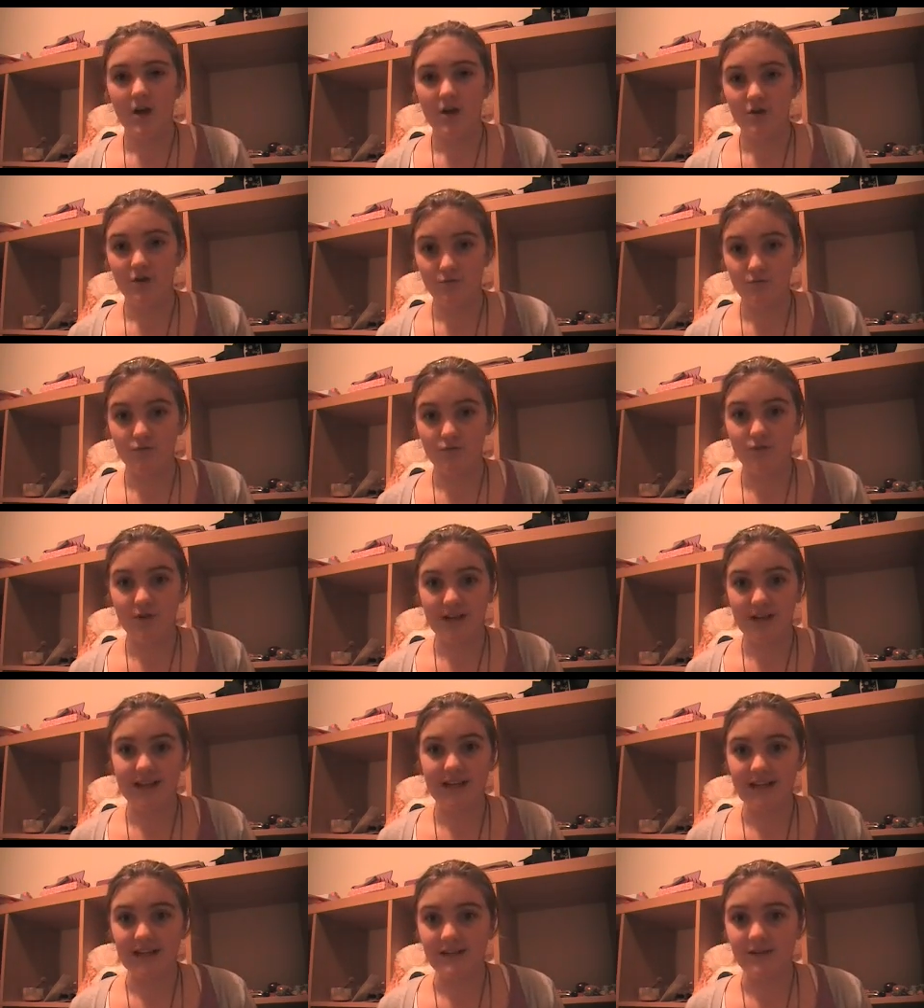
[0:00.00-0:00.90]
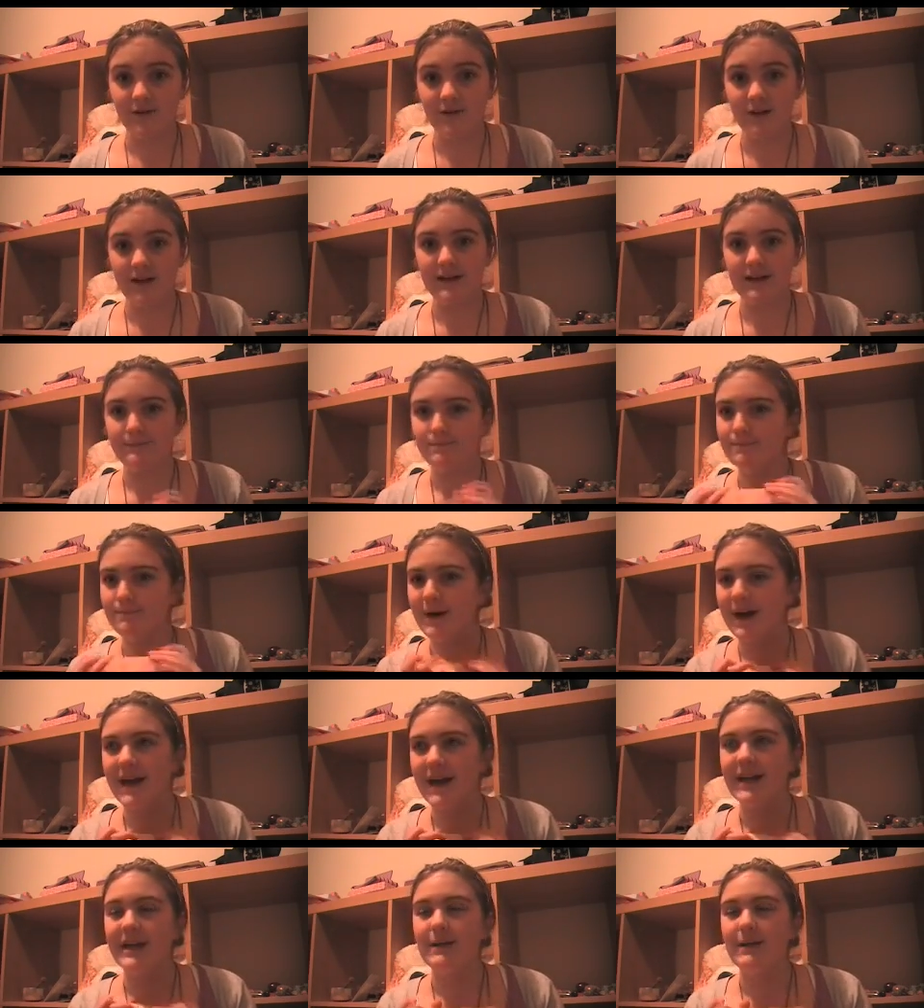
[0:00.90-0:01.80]
It's really annoying.
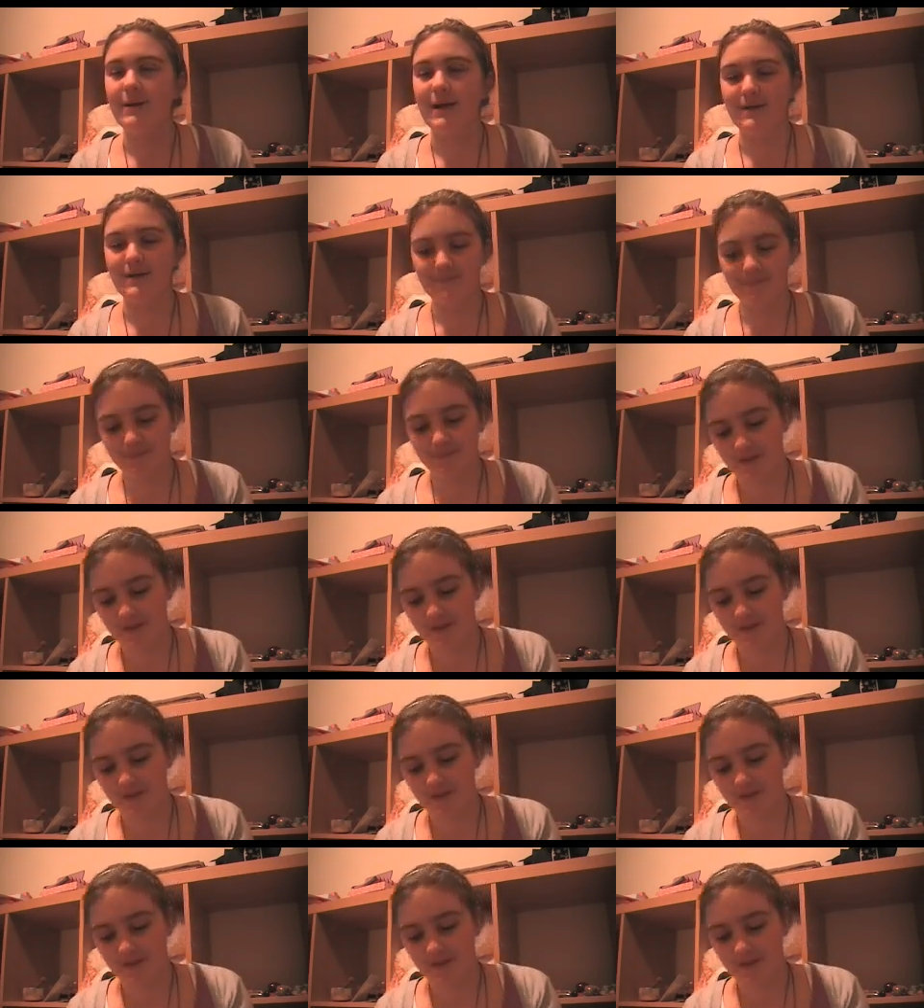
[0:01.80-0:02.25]
But anyway,